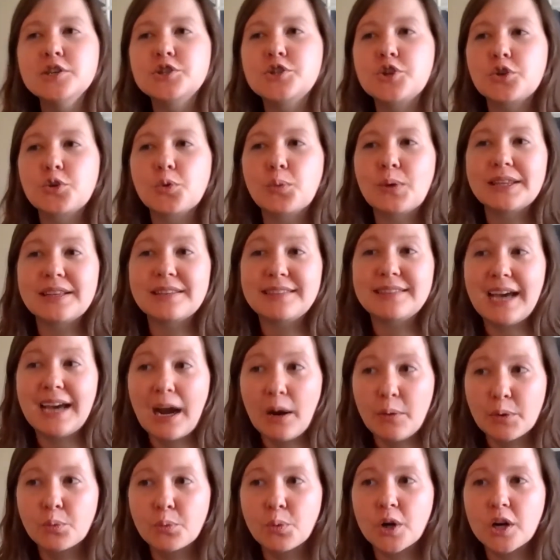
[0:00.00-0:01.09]
So the way that
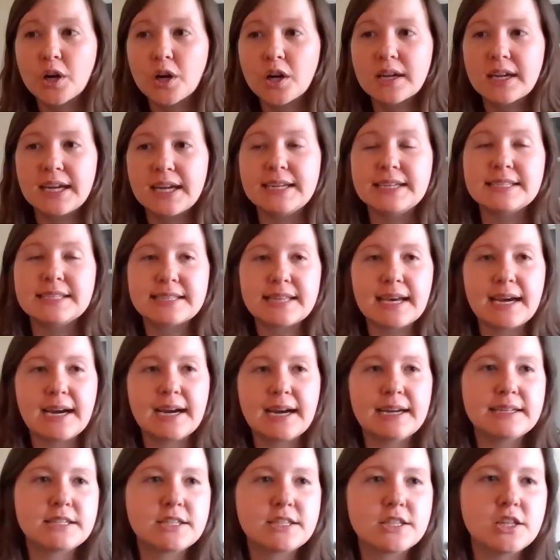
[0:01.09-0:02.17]
would work is
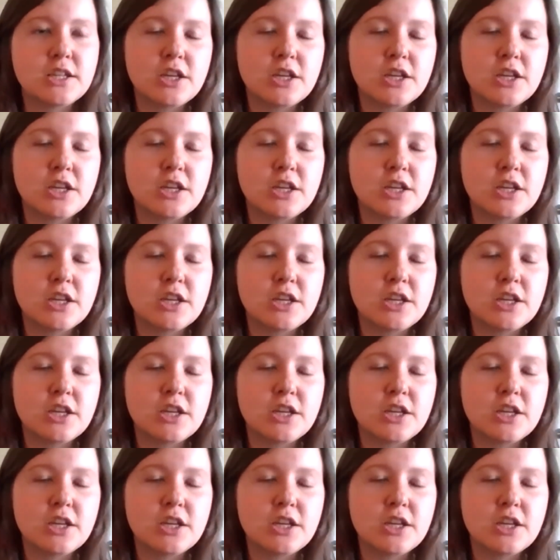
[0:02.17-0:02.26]
that,